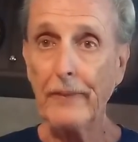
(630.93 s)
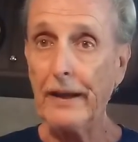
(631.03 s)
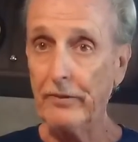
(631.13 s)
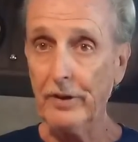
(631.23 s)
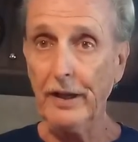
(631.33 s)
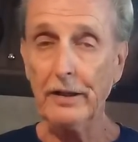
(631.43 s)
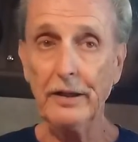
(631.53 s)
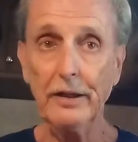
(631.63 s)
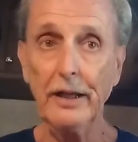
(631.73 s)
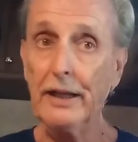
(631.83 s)
every now and
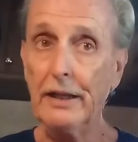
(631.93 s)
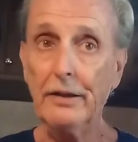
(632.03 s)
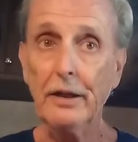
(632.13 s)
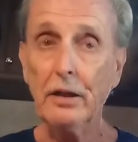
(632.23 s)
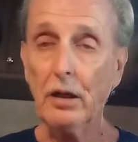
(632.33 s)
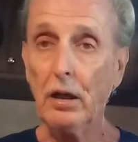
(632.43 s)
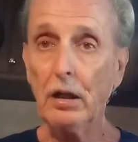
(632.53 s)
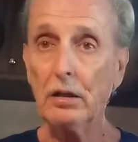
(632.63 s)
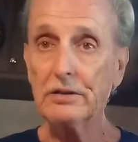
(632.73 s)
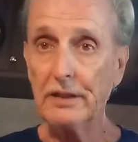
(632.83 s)
then, and he
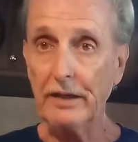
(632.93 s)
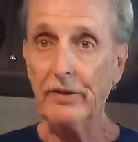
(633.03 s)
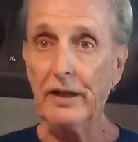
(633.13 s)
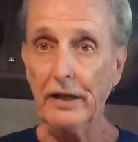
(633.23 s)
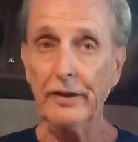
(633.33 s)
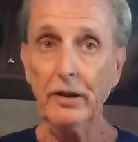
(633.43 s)
calls every now and then.